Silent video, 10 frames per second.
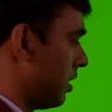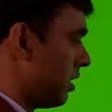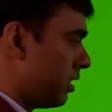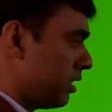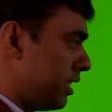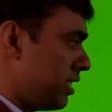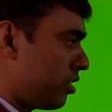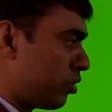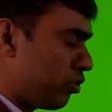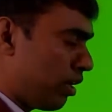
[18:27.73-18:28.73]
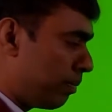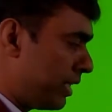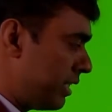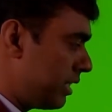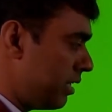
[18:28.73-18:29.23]
these row
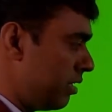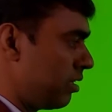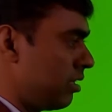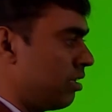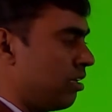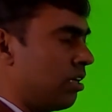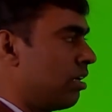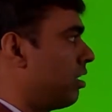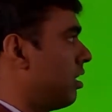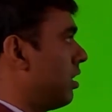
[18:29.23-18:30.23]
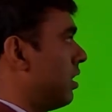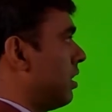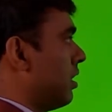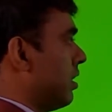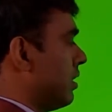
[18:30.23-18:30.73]
operation,
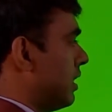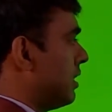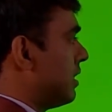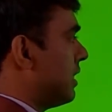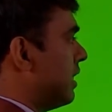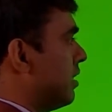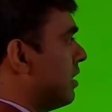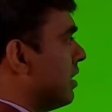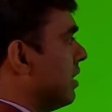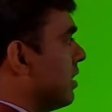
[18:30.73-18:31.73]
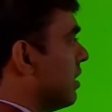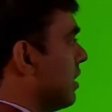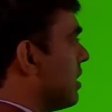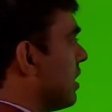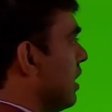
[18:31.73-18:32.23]
there is a change in this
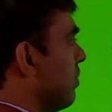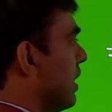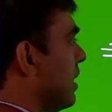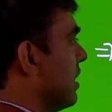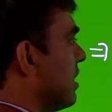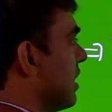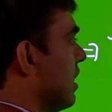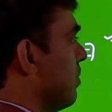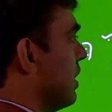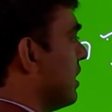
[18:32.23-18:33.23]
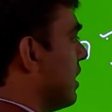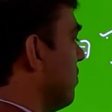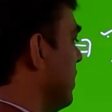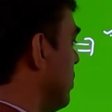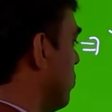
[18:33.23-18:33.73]
element and
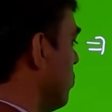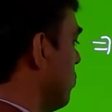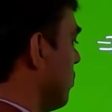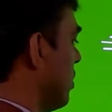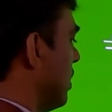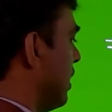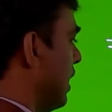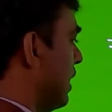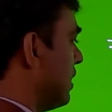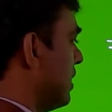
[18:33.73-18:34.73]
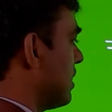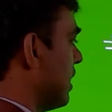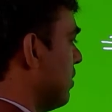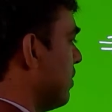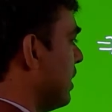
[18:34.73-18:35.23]
V2 and this
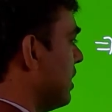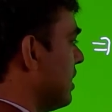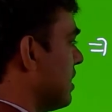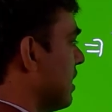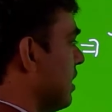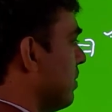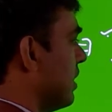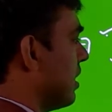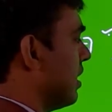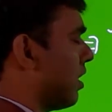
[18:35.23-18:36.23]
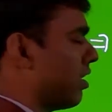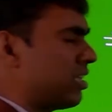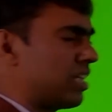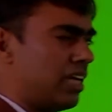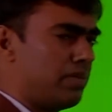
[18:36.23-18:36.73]
element and all the
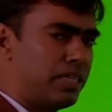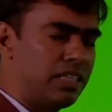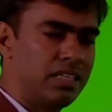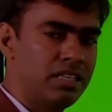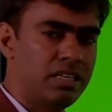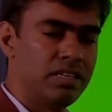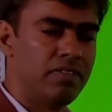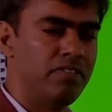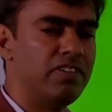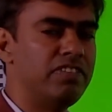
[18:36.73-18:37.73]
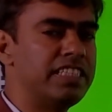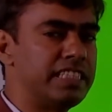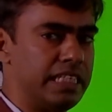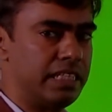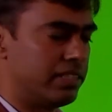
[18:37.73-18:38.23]
element will be
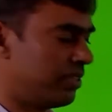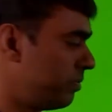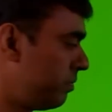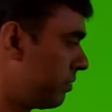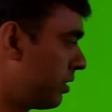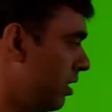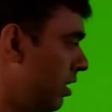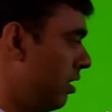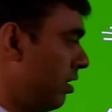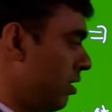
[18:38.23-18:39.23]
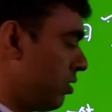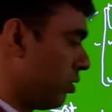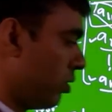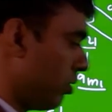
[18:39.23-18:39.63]
changed. So,